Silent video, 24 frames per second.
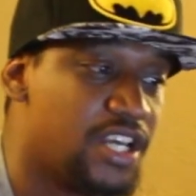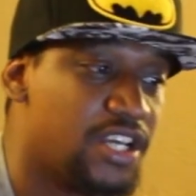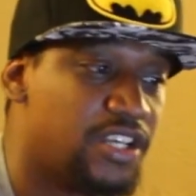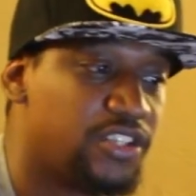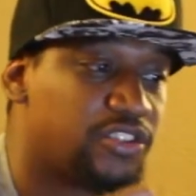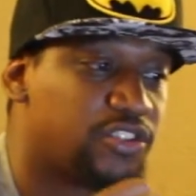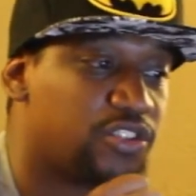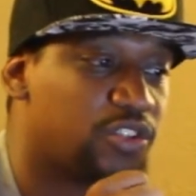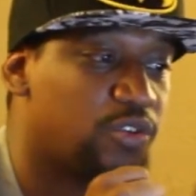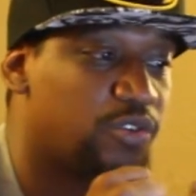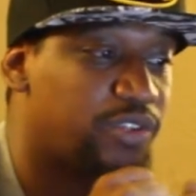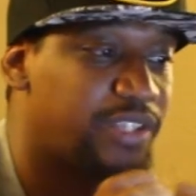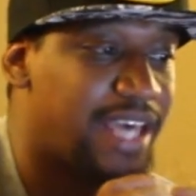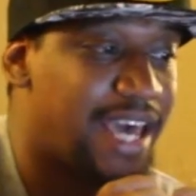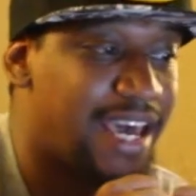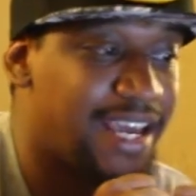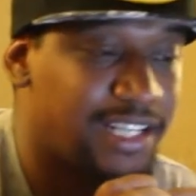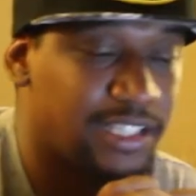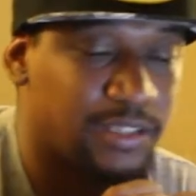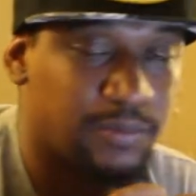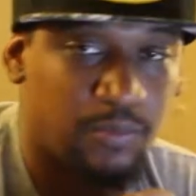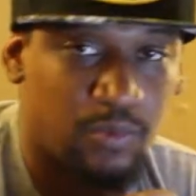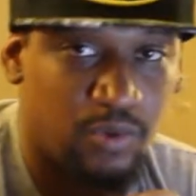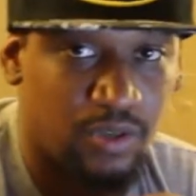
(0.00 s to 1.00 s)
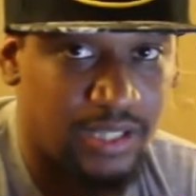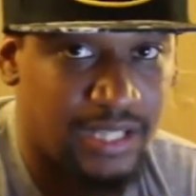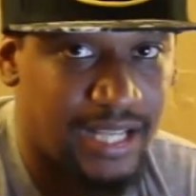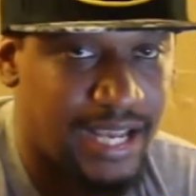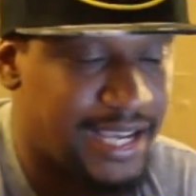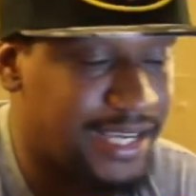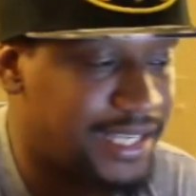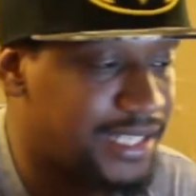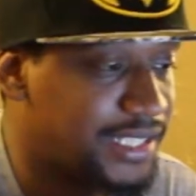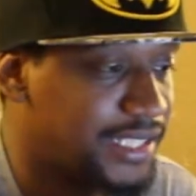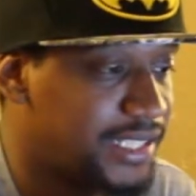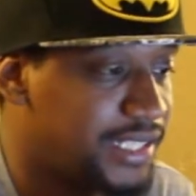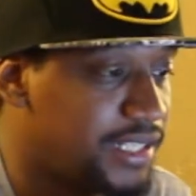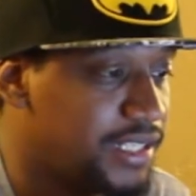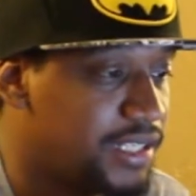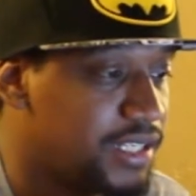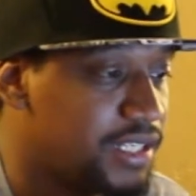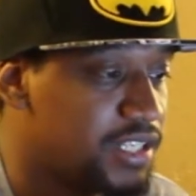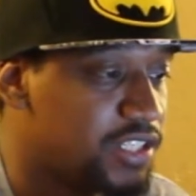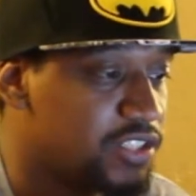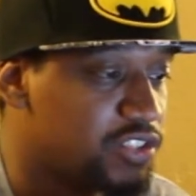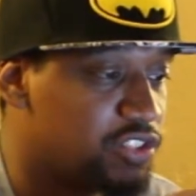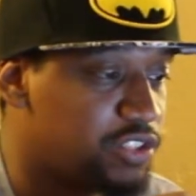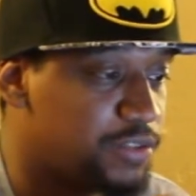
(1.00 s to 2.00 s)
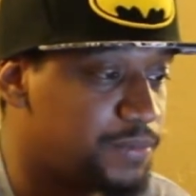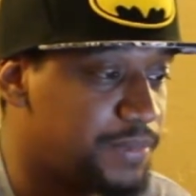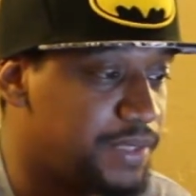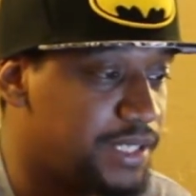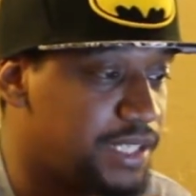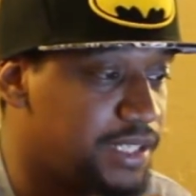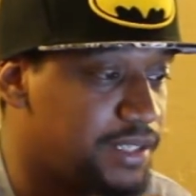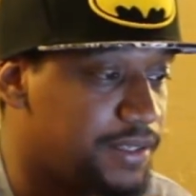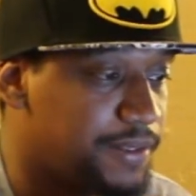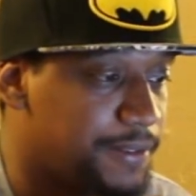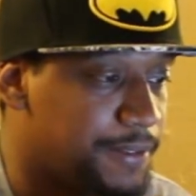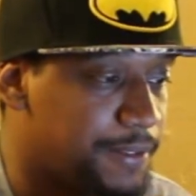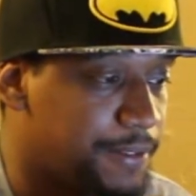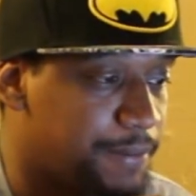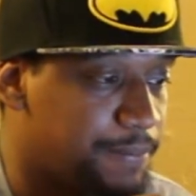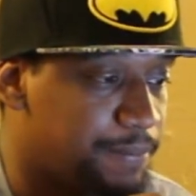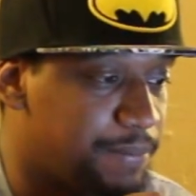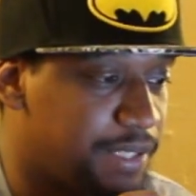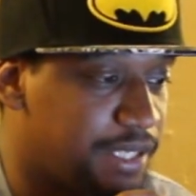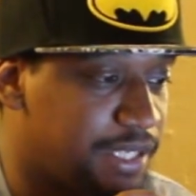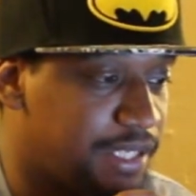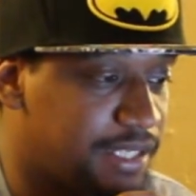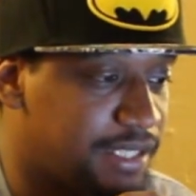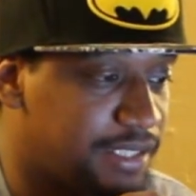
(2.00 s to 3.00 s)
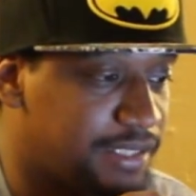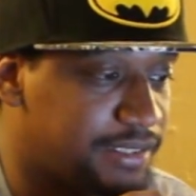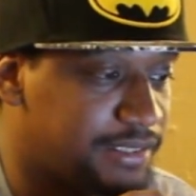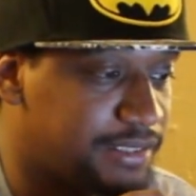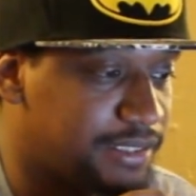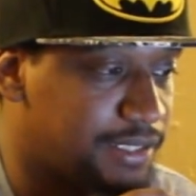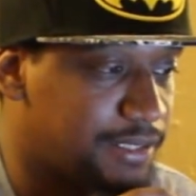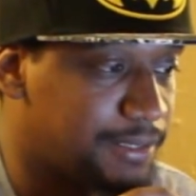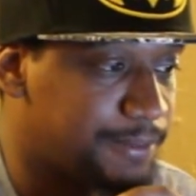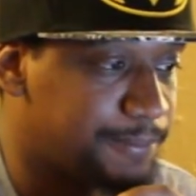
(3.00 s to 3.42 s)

So that is more likely to me because